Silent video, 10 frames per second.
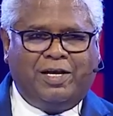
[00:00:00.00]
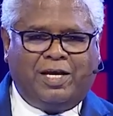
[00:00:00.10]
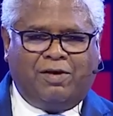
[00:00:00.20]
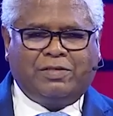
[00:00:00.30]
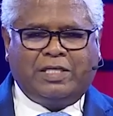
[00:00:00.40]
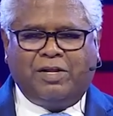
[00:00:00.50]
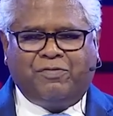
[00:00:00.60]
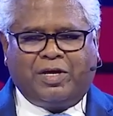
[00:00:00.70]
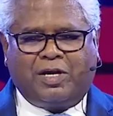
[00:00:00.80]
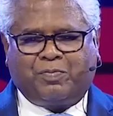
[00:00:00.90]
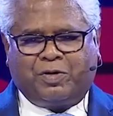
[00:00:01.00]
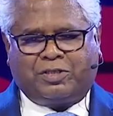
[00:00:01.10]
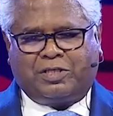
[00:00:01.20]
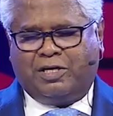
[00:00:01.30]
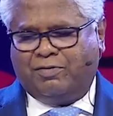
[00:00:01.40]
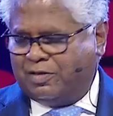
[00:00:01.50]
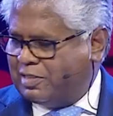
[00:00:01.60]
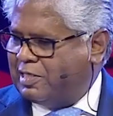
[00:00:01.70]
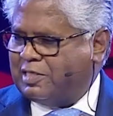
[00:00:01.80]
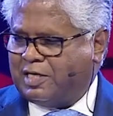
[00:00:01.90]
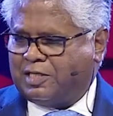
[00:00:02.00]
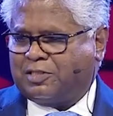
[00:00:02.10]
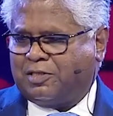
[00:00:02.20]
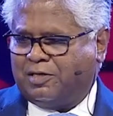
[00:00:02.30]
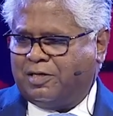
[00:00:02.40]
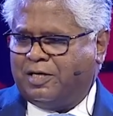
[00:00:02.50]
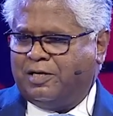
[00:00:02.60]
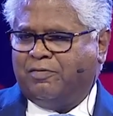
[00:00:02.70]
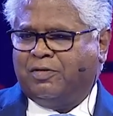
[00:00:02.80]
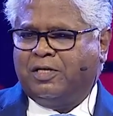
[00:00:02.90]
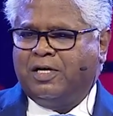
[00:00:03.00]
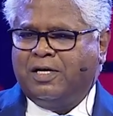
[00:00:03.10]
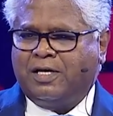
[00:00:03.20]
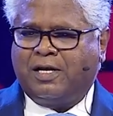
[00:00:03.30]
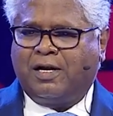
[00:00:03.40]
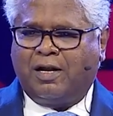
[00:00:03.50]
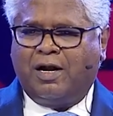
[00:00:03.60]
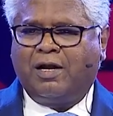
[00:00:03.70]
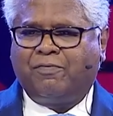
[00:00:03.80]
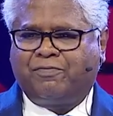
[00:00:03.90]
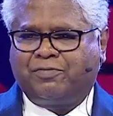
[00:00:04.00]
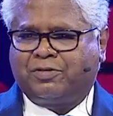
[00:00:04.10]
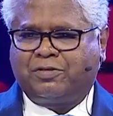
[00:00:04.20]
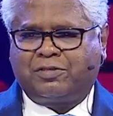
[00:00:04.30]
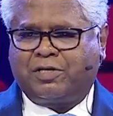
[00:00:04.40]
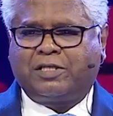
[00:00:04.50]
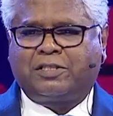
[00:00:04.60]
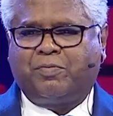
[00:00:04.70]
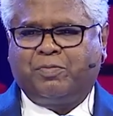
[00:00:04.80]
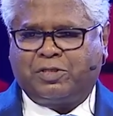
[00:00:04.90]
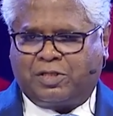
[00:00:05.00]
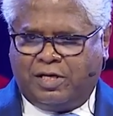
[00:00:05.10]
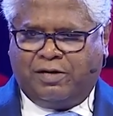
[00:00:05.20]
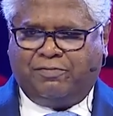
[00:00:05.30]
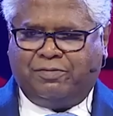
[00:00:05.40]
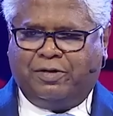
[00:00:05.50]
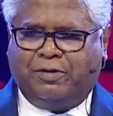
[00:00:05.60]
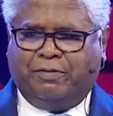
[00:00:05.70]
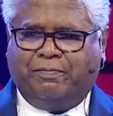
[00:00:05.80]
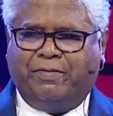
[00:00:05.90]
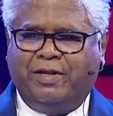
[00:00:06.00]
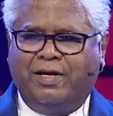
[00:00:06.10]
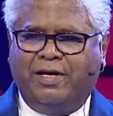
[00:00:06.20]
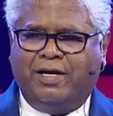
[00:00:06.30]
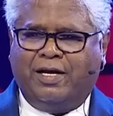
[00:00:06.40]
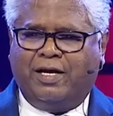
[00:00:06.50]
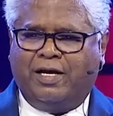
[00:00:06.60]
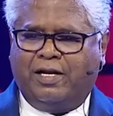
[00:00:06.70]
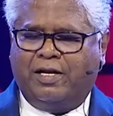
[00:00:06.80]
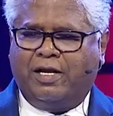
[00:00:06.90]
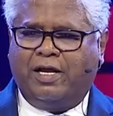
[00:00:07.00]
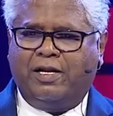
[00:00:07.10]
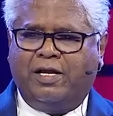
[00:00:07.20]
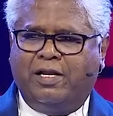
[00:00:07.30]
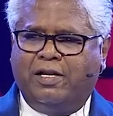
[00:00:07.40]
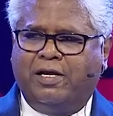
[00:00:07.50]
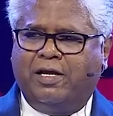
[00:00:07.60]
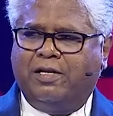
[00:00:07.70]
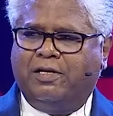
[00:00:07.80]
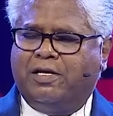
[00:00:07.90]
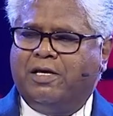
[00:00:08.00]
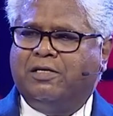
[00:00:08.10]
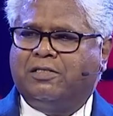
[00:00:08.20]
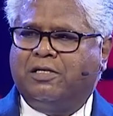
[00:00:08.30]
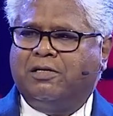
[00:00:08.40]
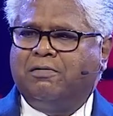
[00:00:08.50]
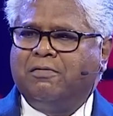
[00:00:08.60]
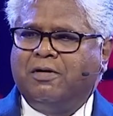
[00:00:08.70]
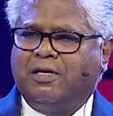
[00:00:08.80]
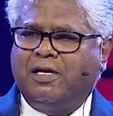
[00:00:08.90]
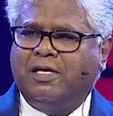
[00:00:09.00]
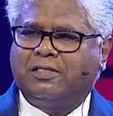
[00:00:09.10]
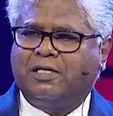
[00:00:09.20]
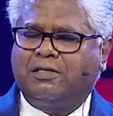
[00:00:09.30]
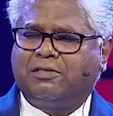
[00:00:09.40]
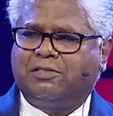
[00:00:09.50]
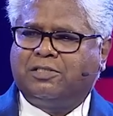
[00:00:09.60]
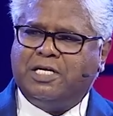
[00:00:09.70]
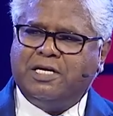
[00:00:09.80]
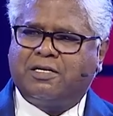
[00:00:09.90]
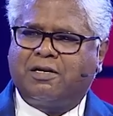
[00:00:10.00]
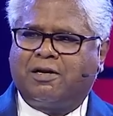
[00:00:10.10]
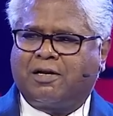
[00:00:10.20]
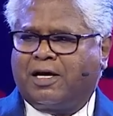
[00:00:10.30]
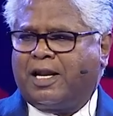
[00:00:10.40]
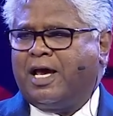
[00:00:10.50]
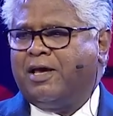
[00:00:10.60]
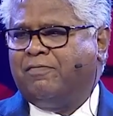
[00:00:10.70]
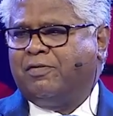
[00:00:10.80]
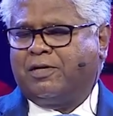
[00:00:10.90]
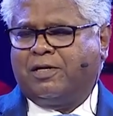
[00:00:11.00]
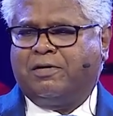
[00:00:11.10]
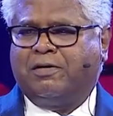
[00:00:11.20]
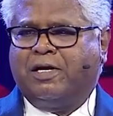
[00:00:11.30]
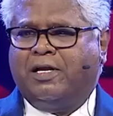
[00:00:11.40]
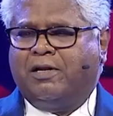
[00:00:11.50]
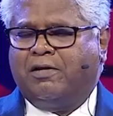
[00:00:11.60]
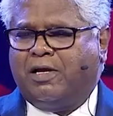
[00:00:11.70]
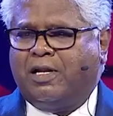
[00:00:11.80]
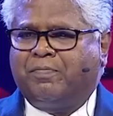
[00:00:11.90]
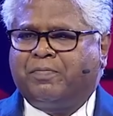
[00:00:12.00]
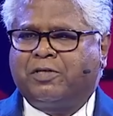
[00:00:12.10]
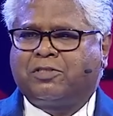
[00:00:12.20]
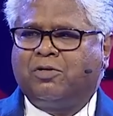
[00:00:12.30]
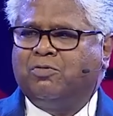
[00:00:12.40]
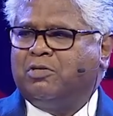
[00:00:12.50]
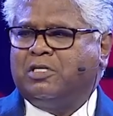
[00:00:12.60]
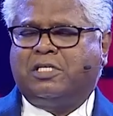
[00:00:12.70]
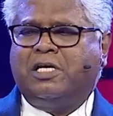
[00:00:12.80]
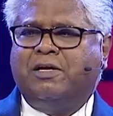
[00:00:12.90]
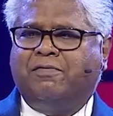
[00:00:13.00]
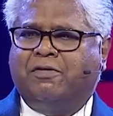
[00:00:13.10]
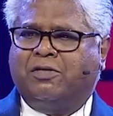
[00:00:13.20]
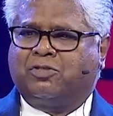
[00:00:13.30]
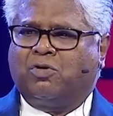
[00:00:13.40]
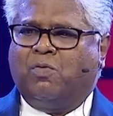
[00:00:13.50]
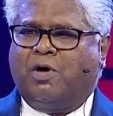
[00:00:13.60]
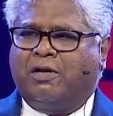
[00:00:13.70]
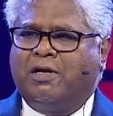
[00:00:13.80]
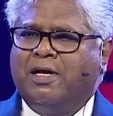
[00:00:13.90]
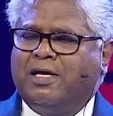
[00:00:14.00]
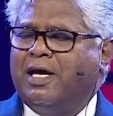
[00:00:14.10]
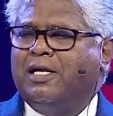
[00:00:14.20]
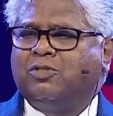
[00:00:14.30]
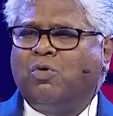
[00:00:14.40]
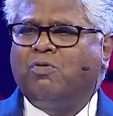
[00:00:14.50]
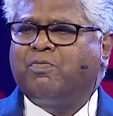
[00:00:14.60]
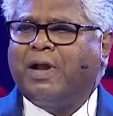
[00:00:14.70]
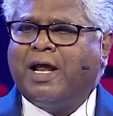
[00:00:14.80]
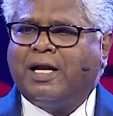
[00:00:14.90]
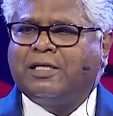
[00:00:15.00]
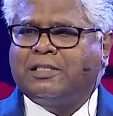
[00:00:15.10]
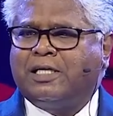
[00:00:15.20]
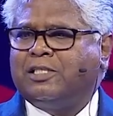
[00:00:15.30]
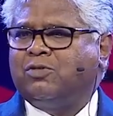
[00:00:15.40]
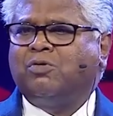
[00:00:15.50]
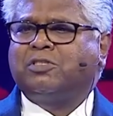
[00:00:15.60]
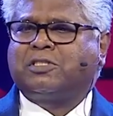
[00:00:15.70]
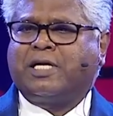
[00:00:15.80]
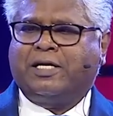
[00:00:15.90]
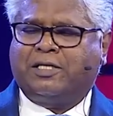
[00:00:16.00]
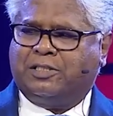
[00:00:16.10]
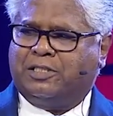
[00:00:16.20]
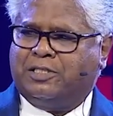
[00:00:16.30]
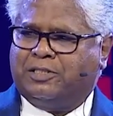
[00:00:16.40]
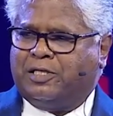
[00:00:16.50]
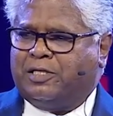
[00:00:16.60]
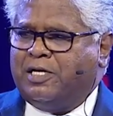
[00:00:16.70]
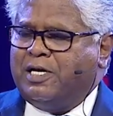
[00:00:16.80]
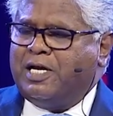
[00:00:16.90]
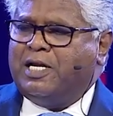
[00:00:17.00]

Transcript: He was a difficult person. He was a trickster, and he was he had a lot of tricks up his sleeve, you know. And and and, and he's a he's a cheater and conniver and, and and a person who deceived and so on. He had his own plans and his own strategies, and he